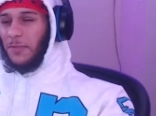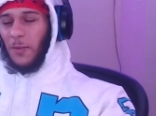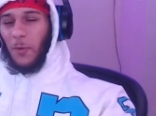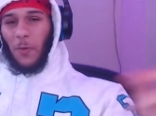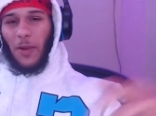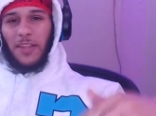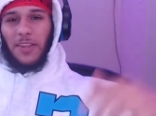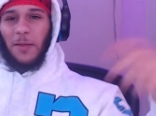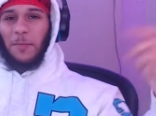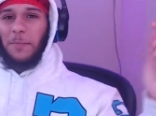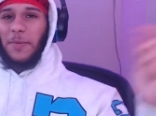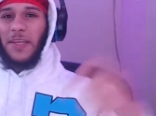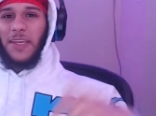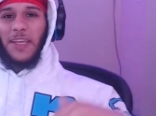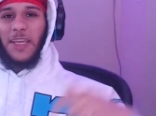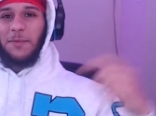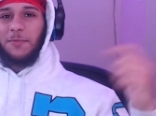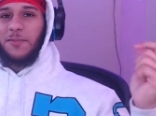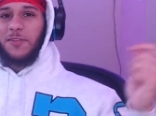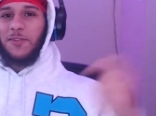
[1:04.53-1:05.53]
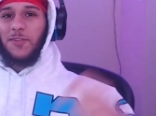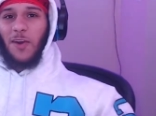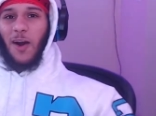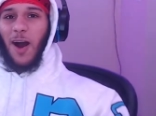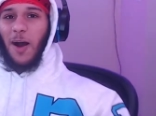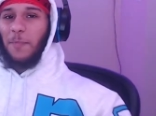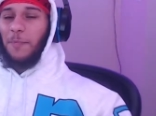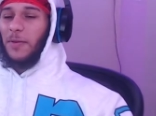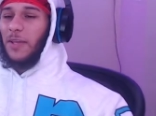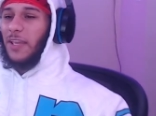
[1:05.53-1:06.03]
way the beat keeps
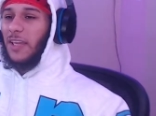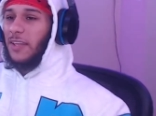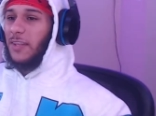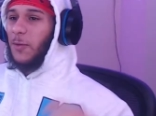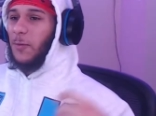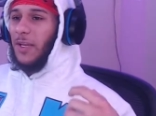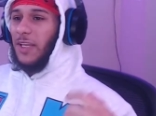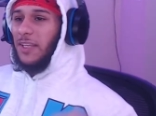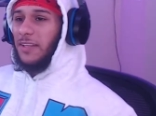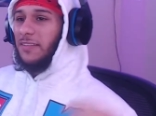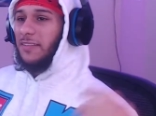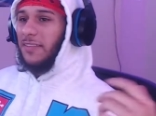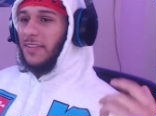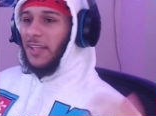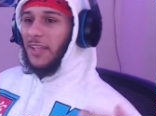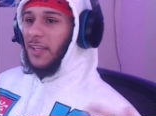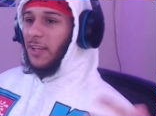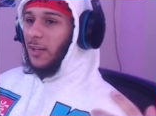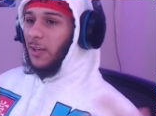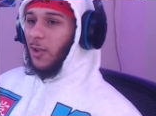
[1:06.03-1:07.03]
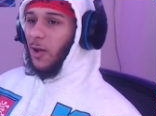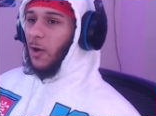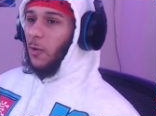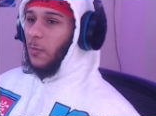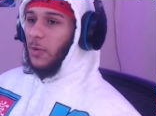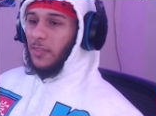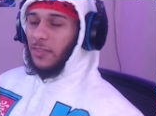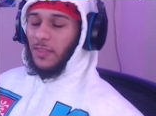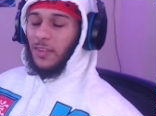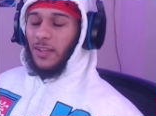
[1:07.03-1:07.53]
dropping and the way he's singing
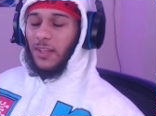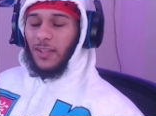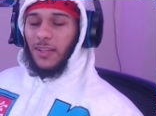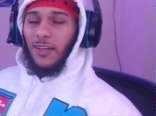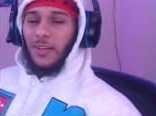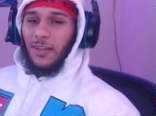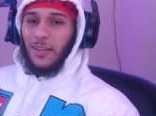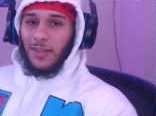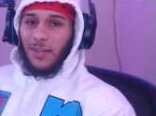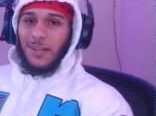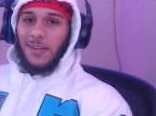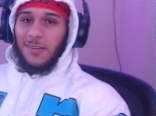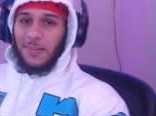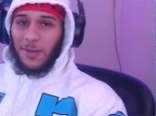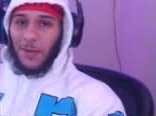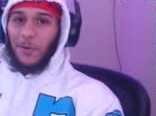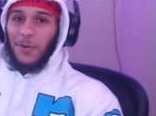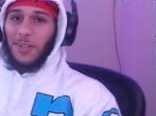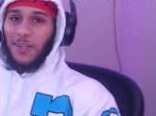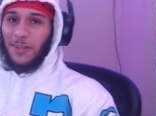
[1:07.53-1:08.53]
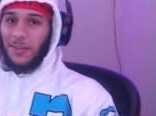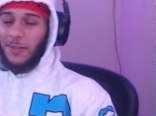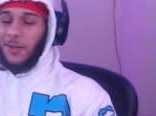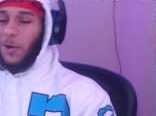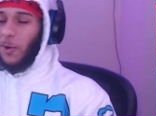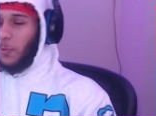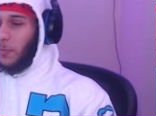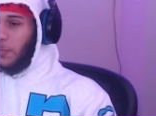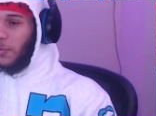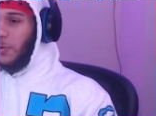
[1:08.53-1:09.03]
along with it is low key
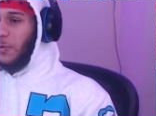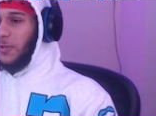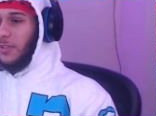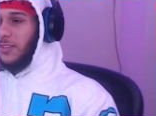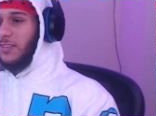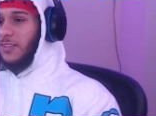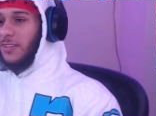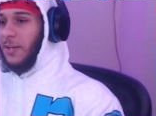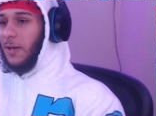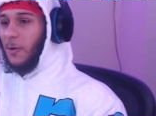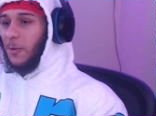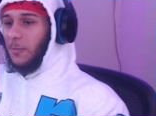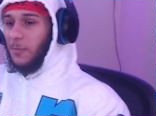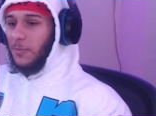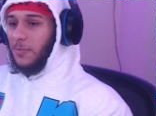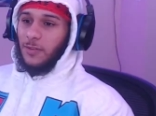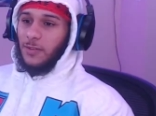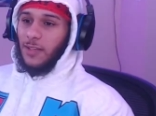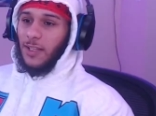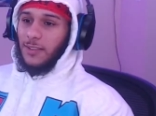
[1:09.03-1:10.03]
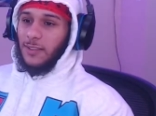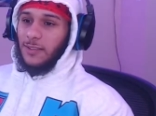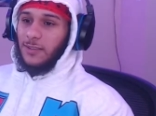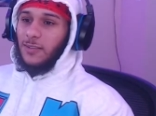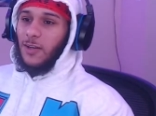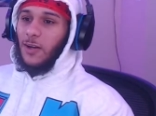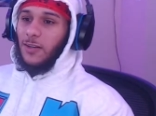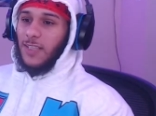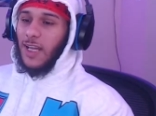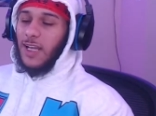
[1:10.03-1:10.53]
dope, bro. It's dope. Like, this
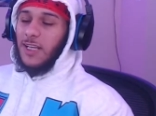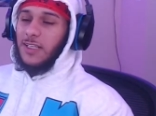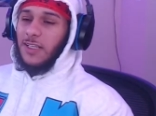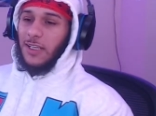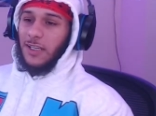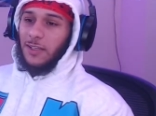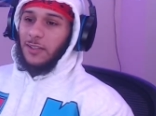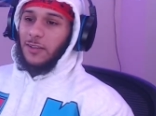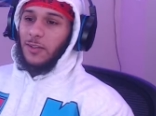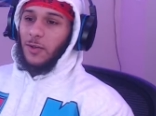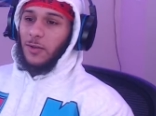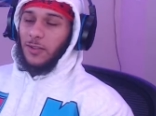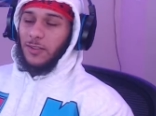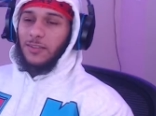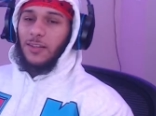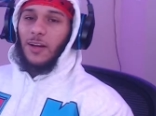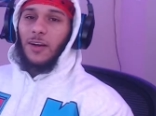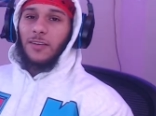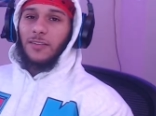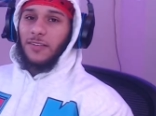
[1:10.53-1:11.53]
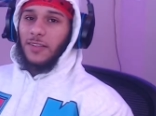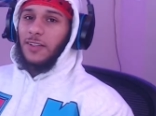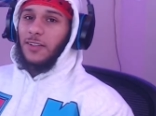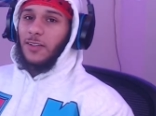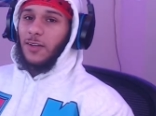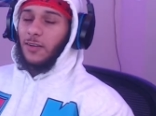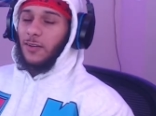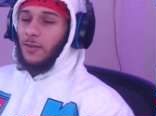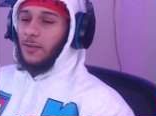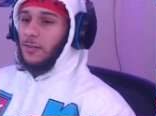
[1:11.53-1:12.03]
song's actually good though. This song's
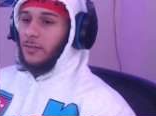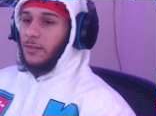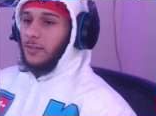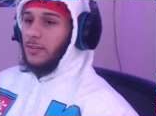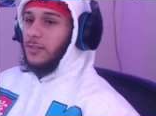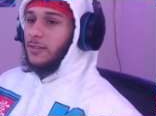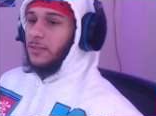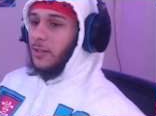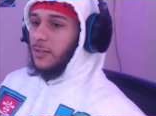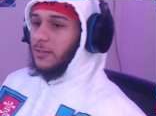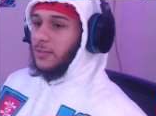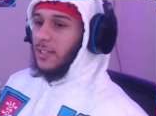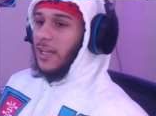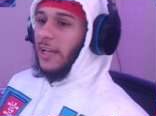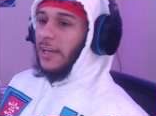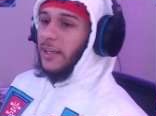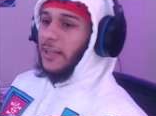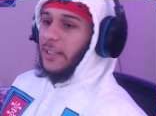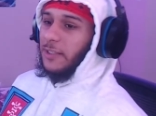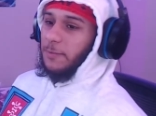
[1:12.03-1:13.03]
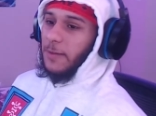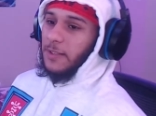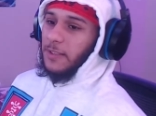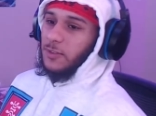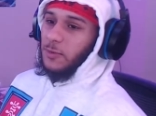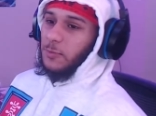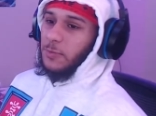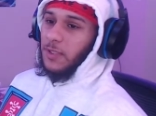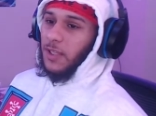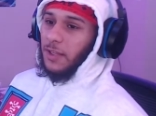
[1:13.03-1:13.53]
good though. This song's good. I didn't expect
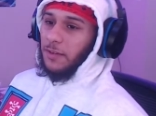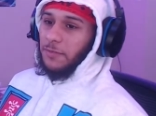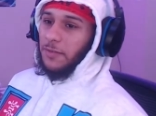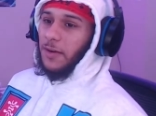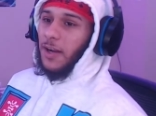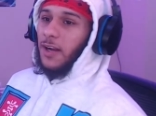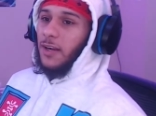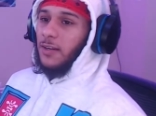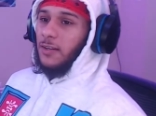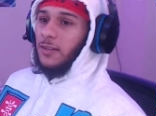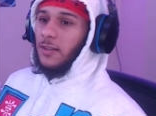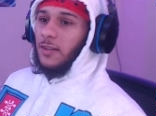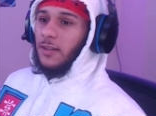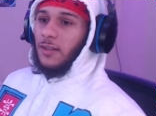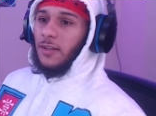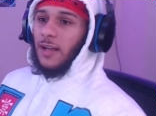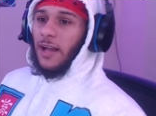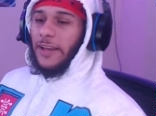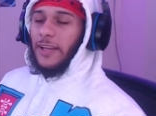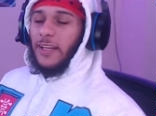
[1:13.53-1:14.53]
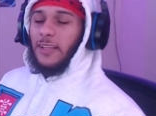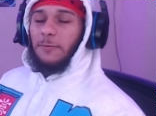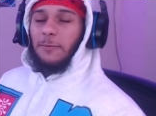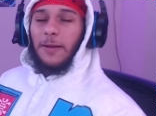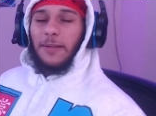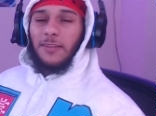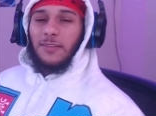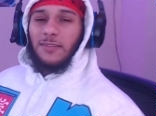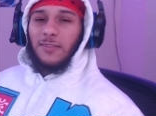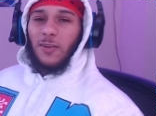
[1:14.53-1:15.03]
it to be like fire. I didn't
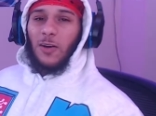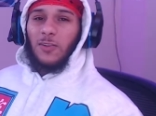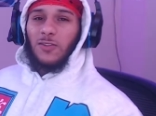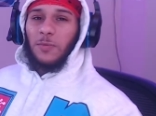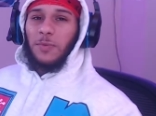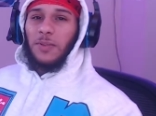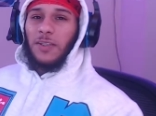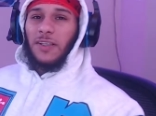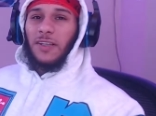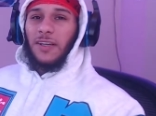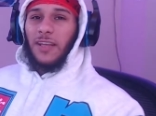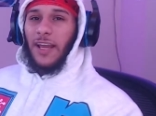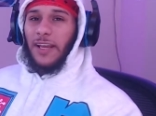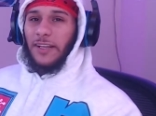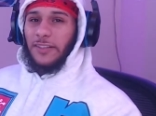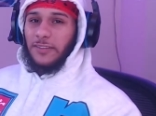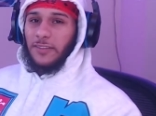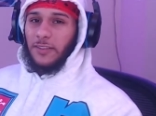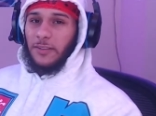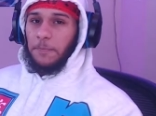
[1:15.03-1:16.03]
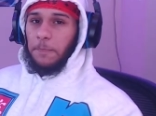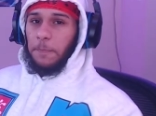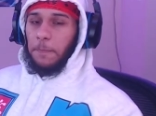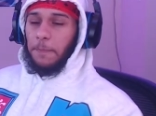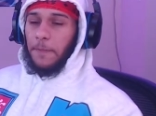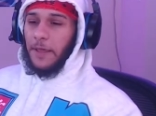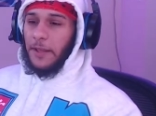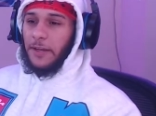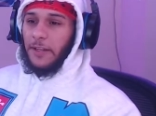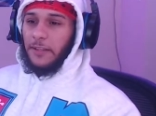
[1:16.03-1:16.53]
expect the song to be good actually.
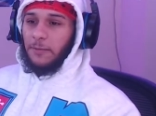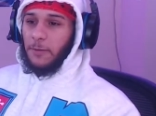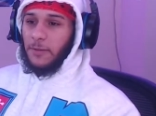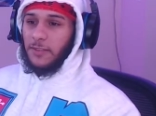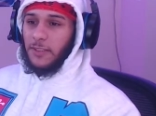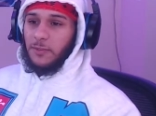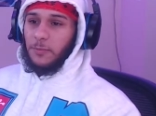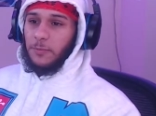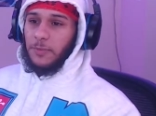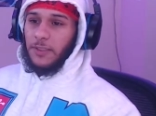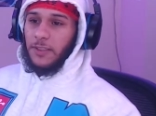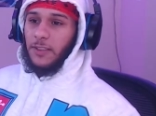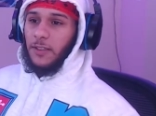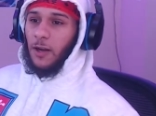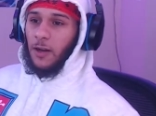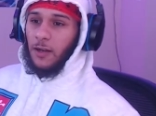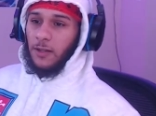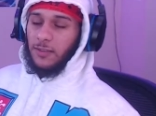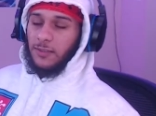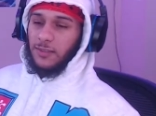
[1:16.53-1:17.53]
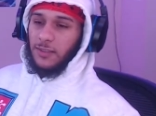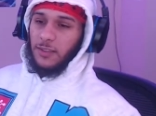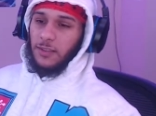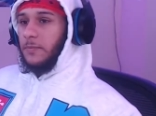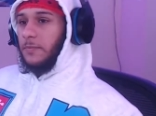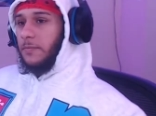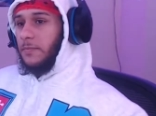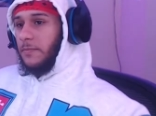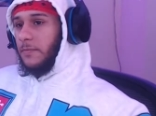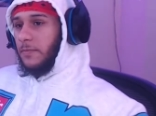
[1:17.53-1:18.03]
I didn't expect it to be good, honestly.
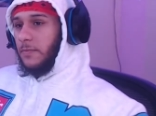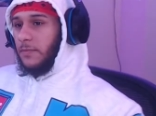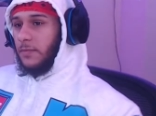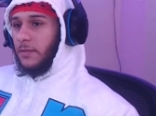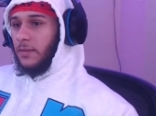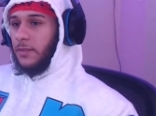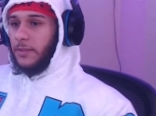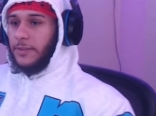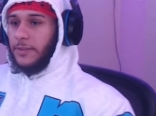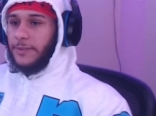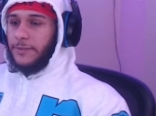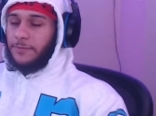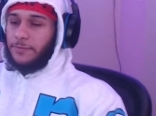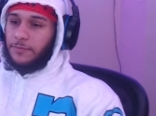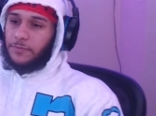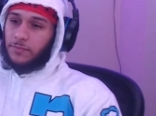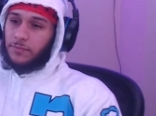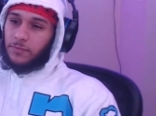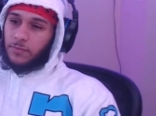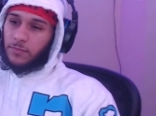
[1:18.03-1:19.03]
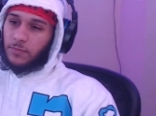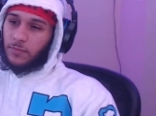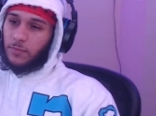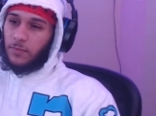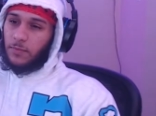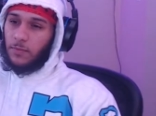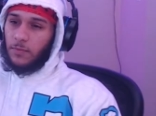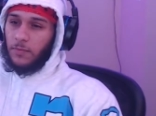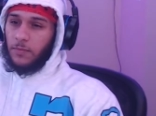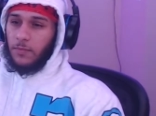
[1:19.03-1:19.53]
I'm following no fake niggas on my
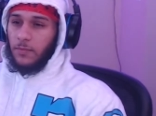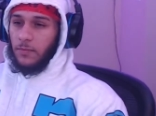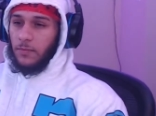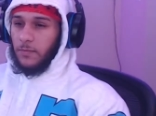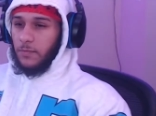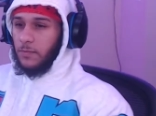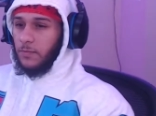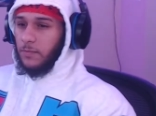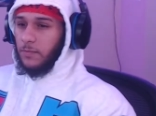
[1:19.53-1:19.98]
day ones, keep it